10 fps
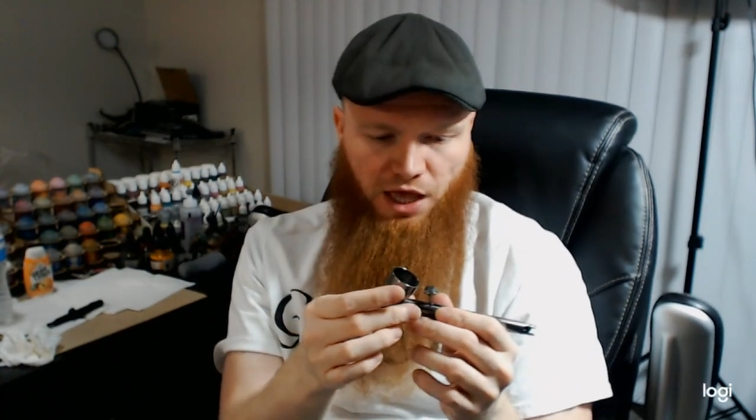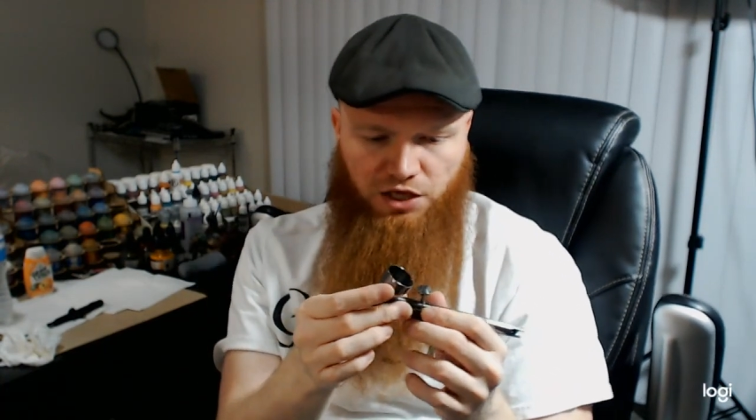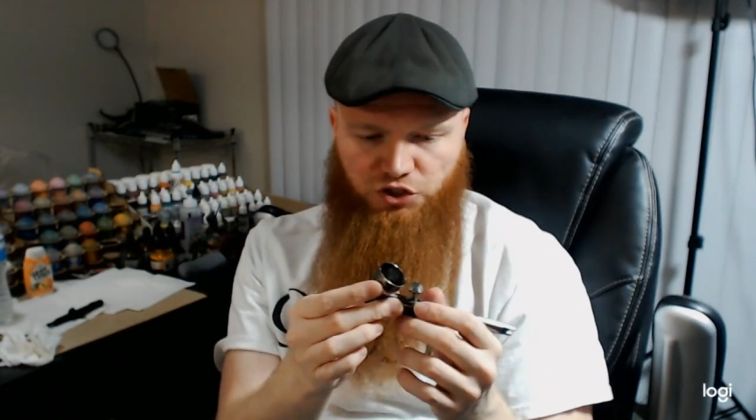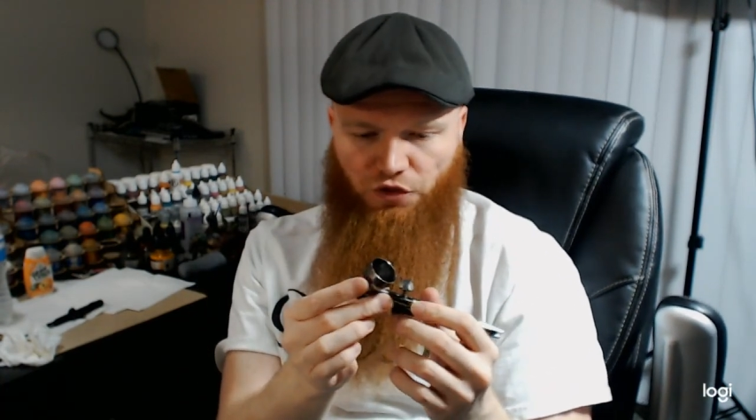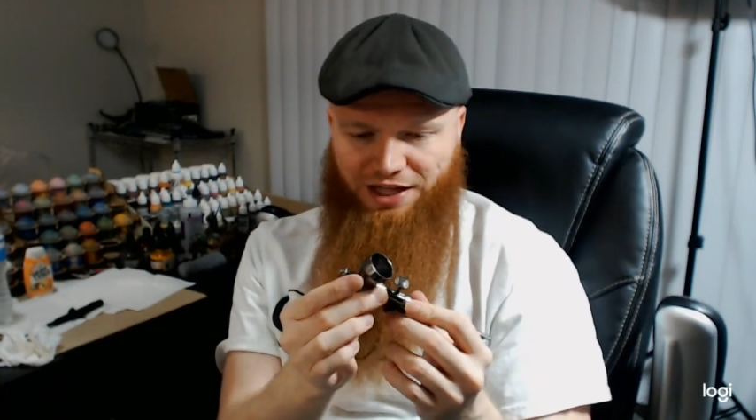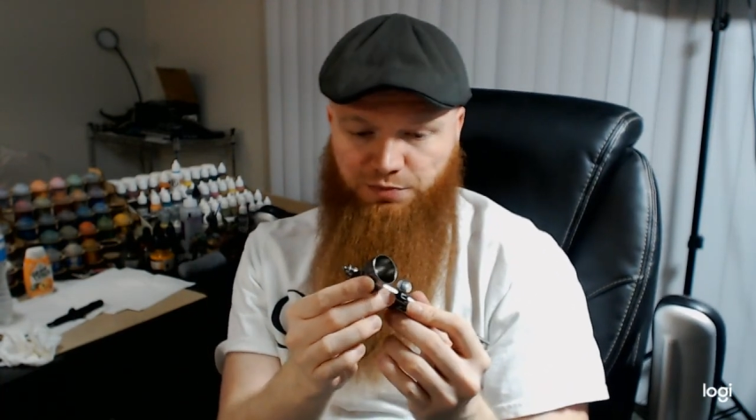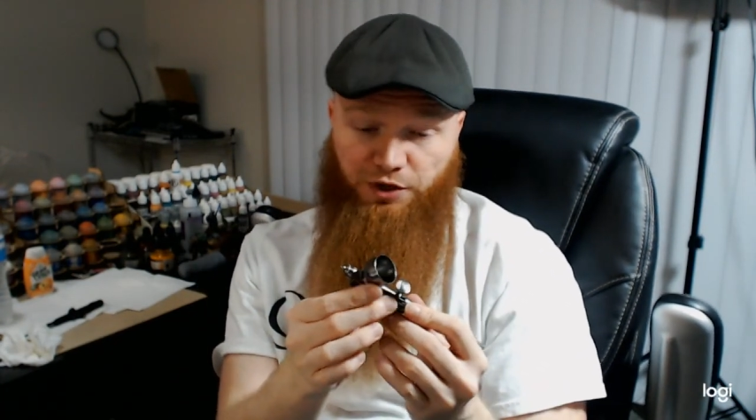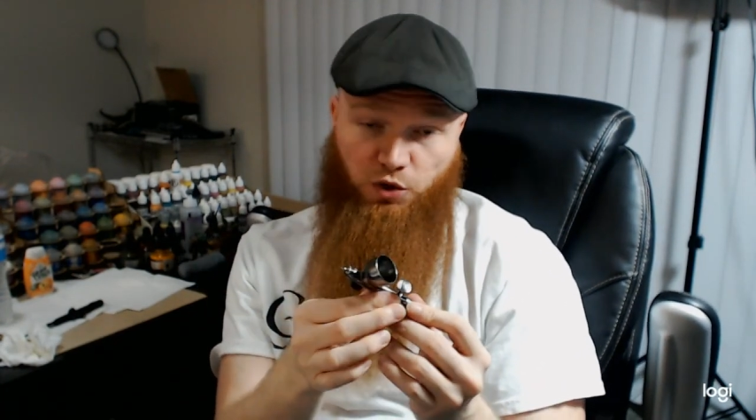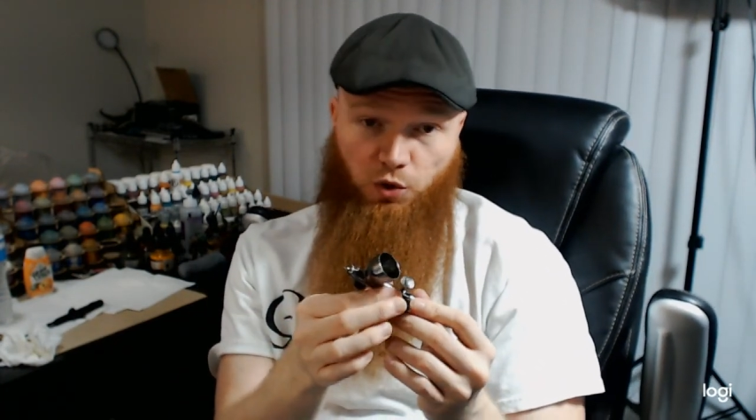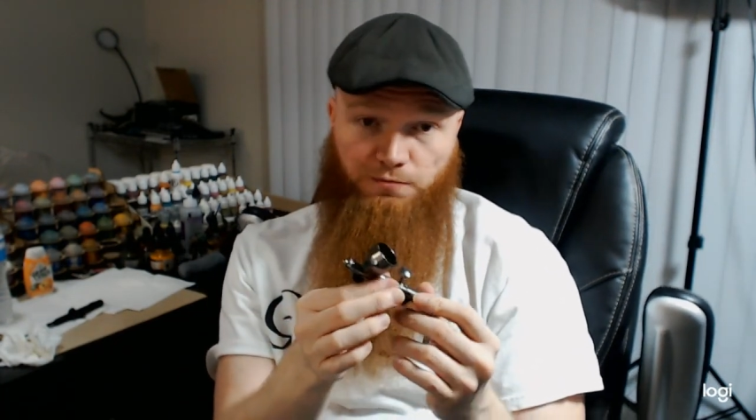So that's pretty
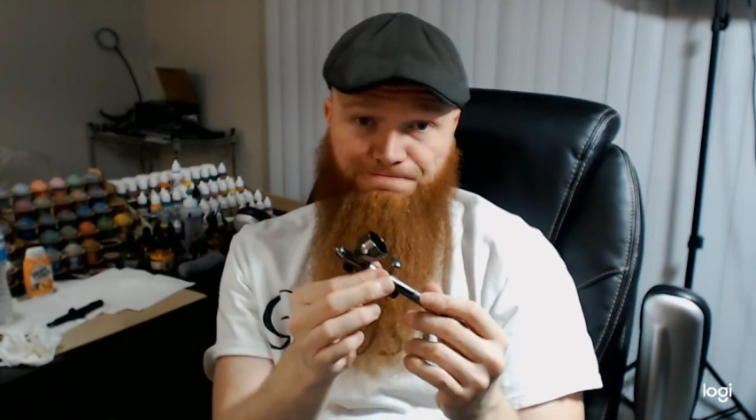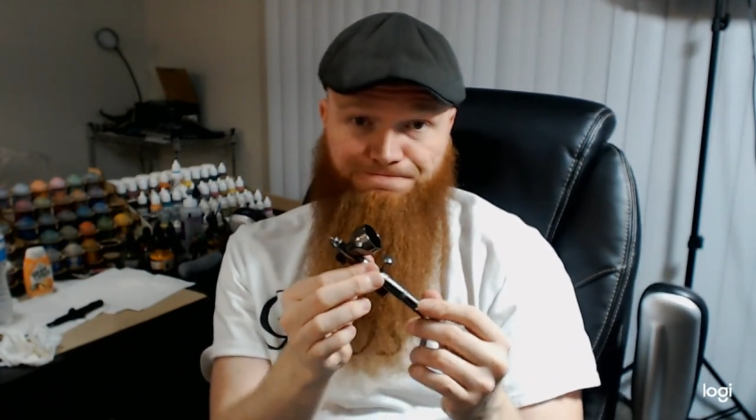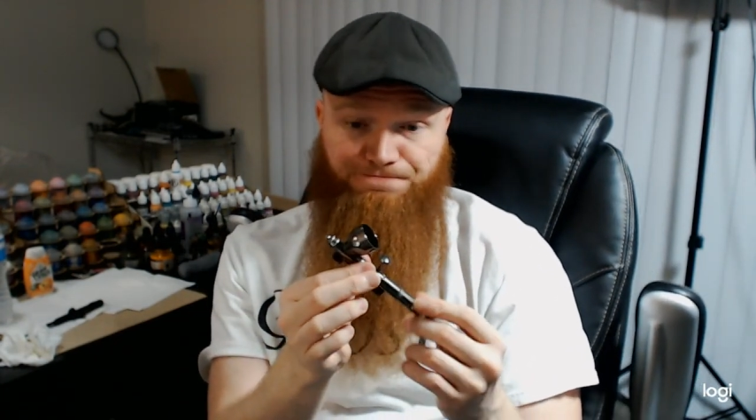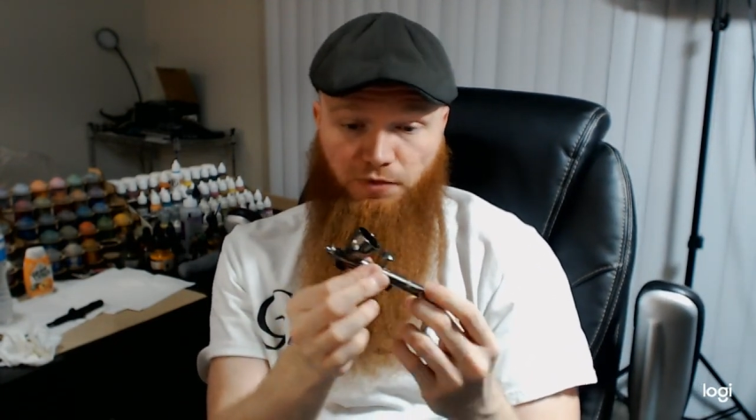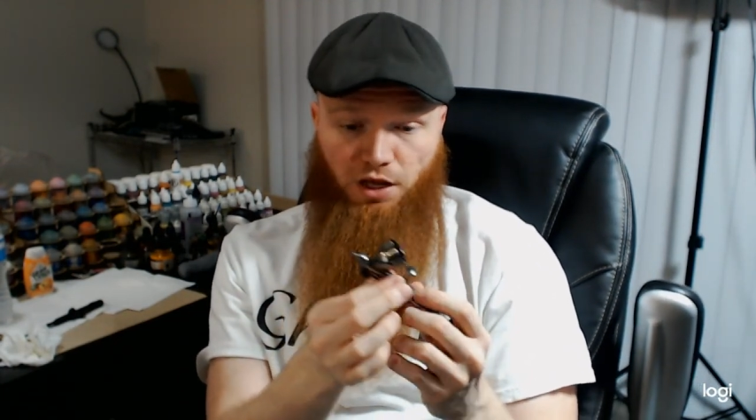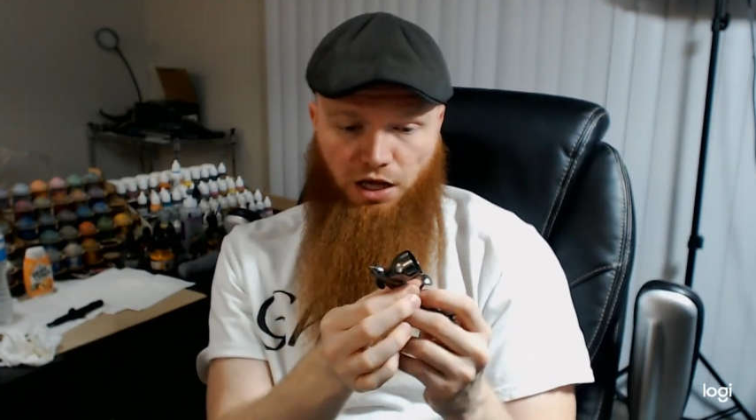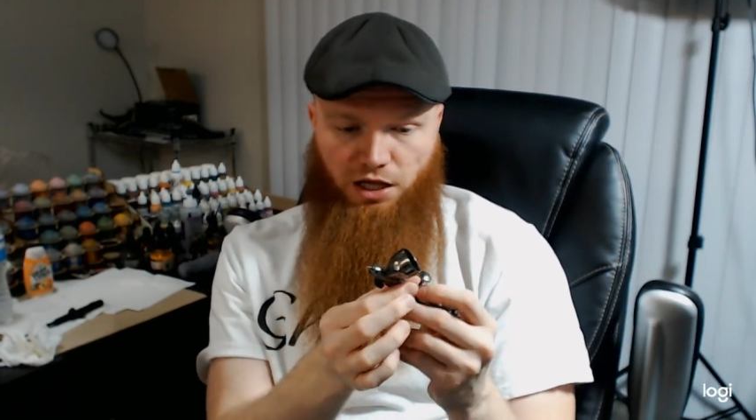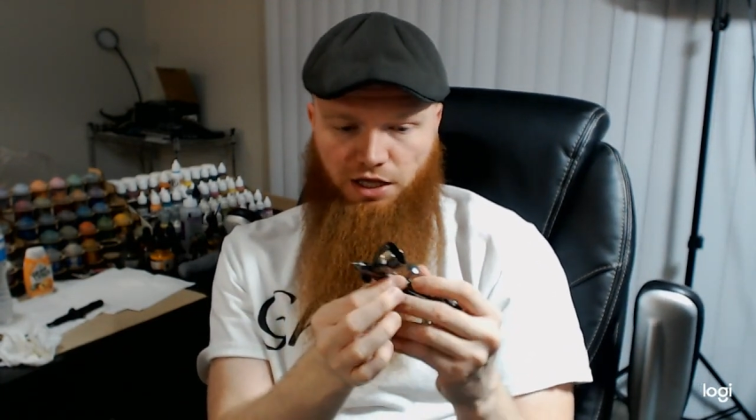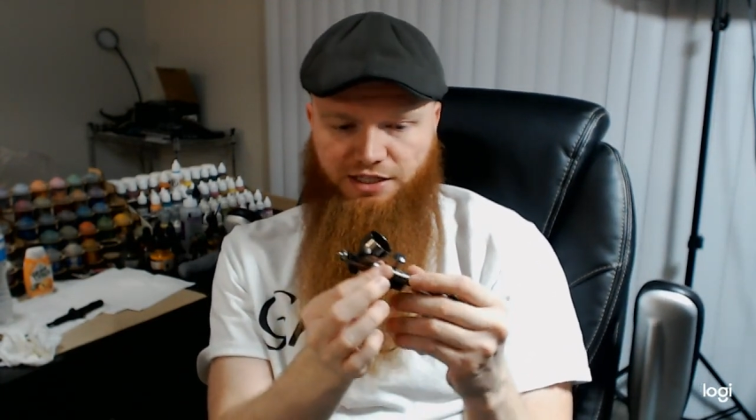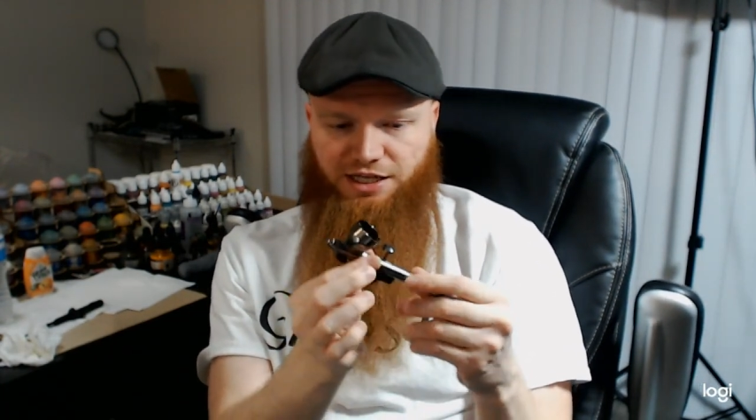cool.
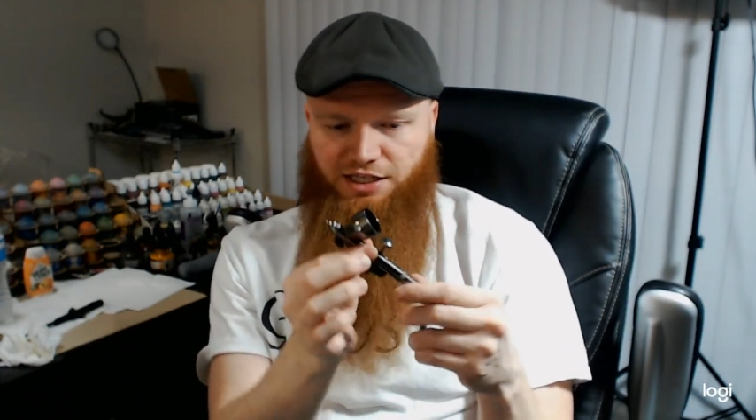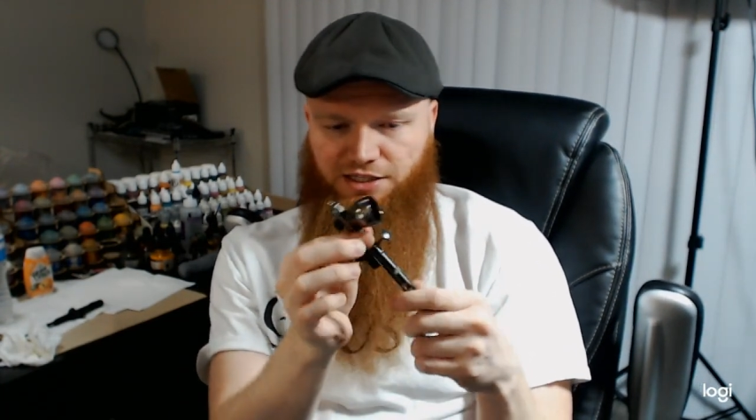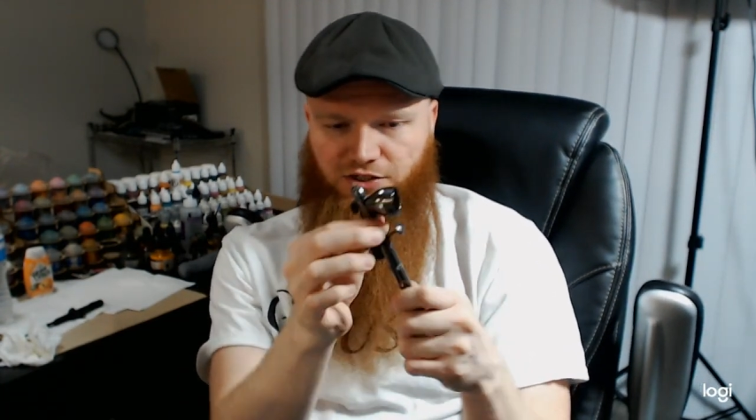It's got this